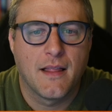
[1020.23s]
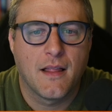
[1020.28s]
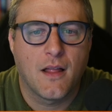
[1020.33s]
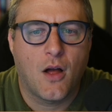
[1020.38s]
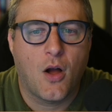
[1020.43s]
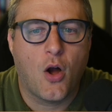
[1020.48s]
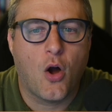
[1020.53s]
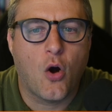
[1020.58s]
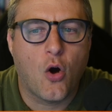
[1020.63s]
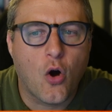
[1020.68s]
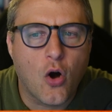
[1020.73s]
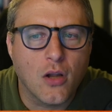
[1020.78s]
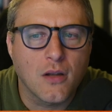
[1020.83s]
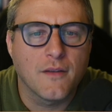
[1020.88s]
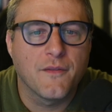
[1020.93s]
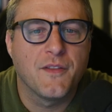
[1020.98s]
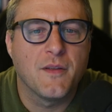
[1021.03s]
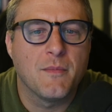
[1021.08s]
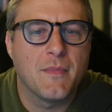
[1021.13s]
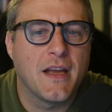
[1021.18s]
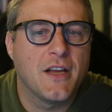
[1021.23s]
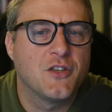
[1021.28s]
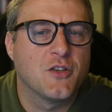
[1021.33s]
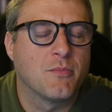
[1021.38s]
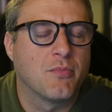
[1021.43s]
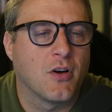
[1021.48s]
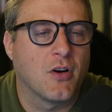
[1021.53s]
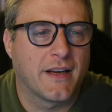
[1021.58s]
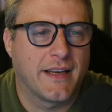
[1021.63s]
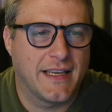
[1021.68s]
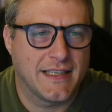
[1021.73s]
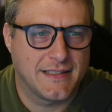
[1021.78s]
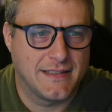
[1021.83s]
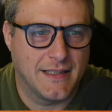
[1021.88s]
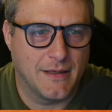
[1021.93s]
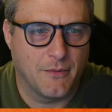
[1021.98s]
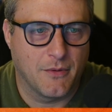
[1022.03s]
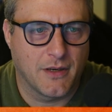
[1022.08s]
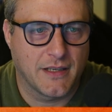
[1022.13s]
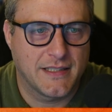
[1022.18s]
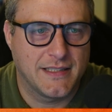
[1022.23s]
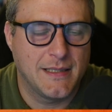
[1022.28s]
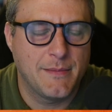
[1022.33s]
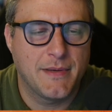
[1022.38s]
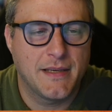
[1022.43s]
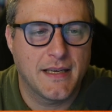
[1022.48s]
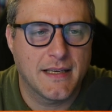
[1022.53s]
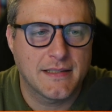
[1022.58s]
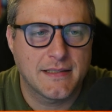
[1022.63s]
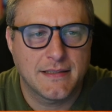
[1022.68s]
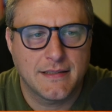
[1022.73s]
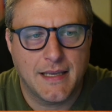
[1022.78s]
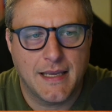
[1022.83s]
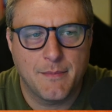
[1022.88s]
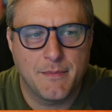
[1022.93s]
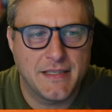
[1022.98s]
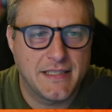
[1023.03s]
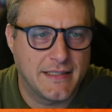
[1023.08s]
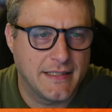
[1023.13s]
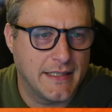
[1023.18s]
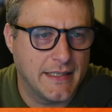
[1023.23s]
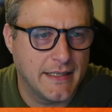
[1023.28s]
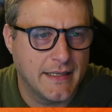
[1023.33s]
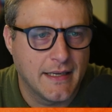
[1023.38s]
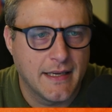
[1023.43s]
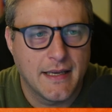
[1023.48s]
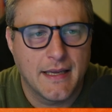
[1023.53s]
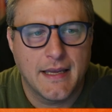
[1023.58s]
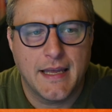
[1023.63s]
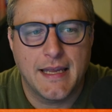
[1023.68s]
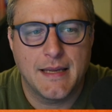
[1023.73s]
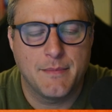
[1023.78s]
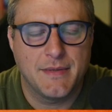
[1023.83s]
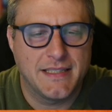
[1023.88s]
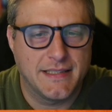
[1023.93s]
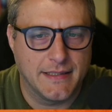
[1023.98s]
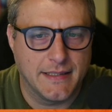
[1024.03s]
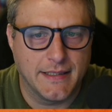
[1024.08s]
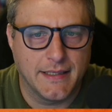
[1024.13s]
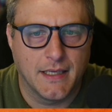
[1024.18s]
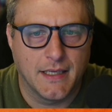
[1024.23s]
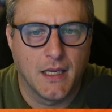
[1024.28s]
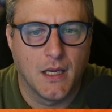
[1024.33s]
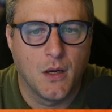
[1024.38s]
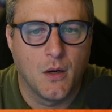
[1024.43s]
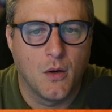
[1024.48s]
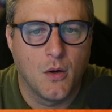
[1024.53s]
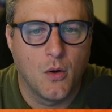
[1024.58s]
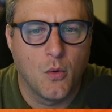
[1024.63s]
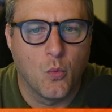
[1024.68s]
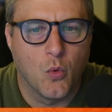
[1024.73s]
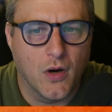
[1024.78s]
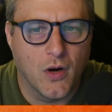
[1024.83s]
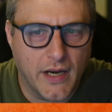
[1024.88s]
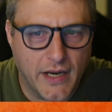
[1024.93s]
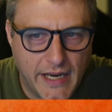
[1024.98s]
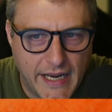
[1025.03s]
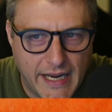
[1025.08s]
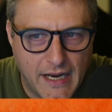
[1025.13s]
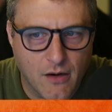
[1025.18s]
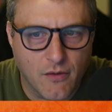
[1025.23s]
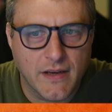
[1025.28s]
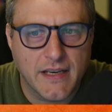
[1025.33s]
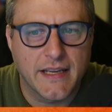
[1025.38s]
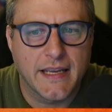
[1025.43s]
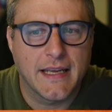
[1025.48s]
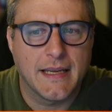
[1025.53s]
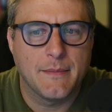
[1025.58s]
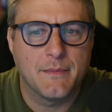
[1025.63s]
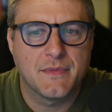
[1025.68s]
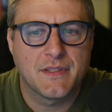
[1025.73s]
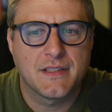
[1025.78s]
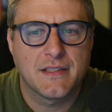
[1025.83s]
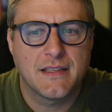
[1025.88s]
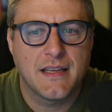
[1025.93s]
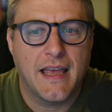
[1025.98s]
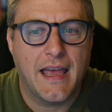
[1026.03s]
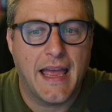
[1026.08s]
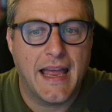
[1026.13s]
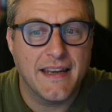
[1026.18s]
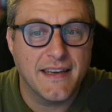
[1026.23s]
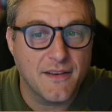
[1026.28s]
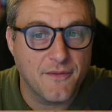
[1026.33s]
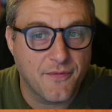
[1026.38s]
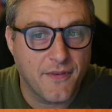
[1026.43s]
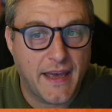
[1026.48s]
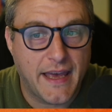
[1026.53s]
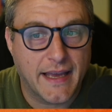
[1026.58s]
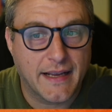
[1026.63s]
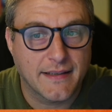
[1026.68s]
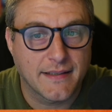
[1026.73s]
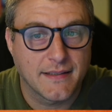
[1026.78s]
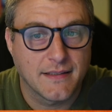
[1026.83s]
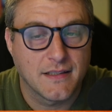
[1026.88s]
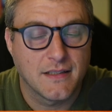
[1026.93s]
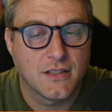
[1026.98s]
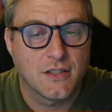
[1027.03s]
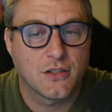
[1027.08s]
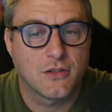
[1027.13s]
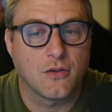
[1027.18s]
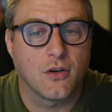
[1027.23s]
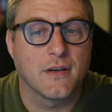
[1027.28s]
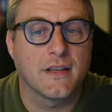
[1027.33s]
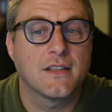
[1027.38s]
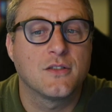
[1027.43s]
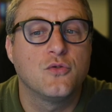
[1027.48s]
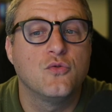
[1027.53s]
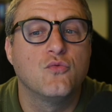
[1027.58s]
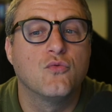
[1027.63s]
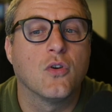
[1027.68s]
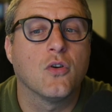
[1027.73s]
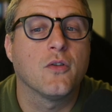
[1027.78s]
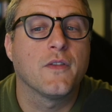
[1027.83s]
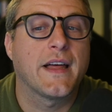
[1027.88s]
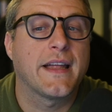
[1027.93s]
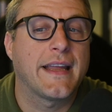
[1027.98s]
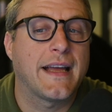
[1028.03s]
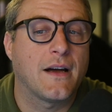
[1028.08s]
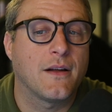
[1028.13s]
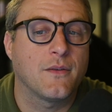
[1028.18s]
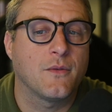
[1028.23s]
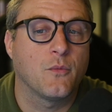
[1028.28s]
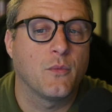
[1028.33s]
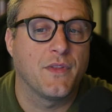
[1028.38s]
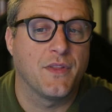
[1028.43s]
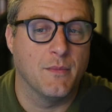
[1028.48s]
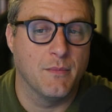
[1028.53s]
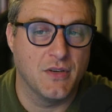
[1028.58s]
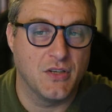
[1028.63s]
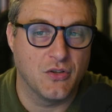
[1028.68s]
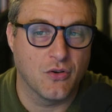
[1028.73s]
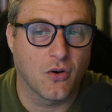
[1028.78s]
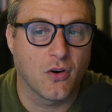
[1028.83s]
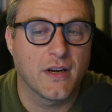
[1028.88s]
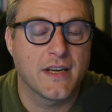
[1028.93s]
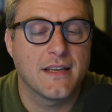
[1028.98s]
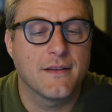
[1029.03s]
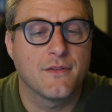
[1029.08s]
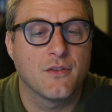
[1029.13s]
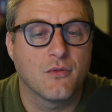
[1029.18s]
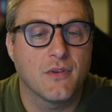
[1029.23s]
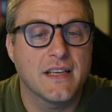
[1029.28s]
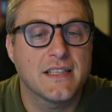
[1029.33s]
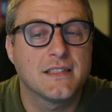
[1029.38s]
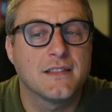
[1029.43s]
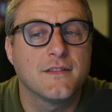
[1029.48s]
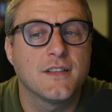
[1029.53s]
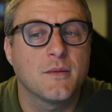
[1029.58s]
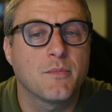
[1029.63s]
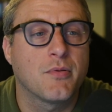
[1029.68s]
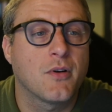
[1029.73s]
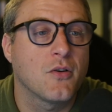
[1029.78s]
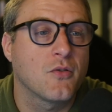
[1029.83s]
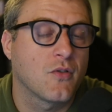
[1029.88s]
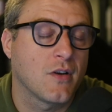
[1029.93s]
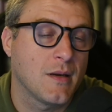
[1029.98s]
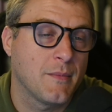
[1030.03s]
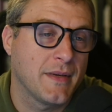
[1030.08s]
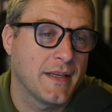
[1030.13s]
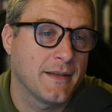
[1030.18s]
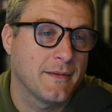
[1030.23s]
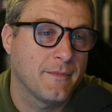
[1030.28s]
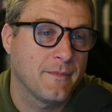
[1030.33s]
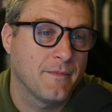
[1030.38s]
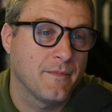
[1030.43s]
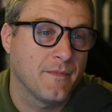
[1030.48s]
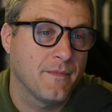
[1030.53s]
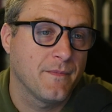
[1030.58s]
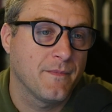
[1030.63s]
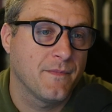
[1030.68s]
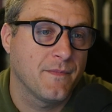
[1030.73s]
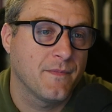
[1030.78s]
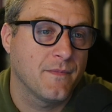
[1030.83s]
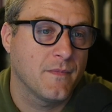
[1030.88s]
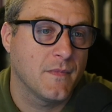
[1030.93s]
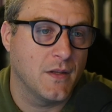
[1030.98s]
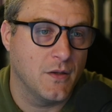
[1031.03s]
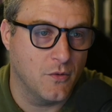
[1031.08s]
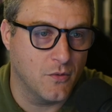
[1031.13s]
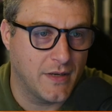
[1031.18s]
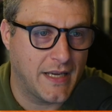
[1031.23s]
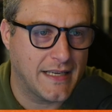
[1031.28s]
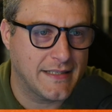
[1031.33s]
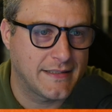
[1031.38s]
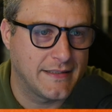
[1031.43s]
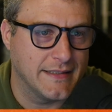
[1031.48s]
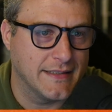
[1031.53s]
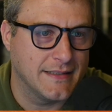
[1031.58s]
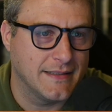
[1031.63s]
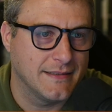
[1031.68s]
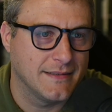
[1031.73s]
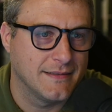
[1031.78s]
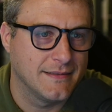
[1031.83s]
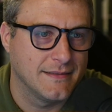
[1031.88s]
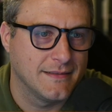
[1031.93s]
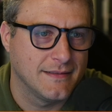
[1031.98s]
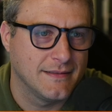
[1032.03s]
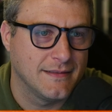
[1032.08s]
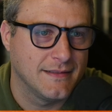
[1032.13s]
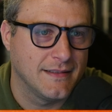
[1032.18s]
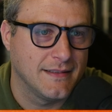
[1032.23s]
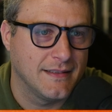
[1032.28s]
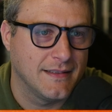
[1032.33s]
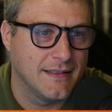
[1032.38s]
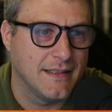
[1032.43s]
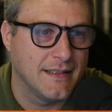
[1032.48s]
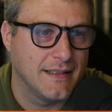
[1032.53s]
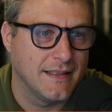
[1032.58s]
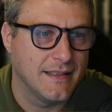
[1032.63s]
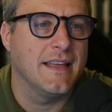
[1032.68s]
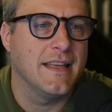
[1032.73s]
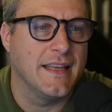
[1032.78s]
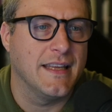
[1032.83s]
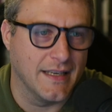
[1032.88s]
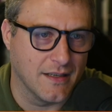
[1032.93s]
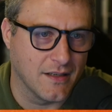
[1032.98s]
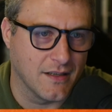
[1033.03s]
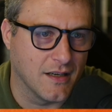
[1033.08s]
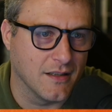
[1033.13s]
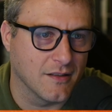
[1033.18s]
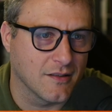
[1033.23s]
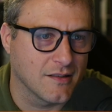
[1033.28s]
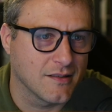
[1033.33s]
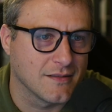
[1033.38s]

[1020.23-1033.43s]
all of the major broadcast networks, CBS, NBC, ABC, were airing games and, in fact, starting to roll that out with the majority of the rest of their programming, you guessed it, in color.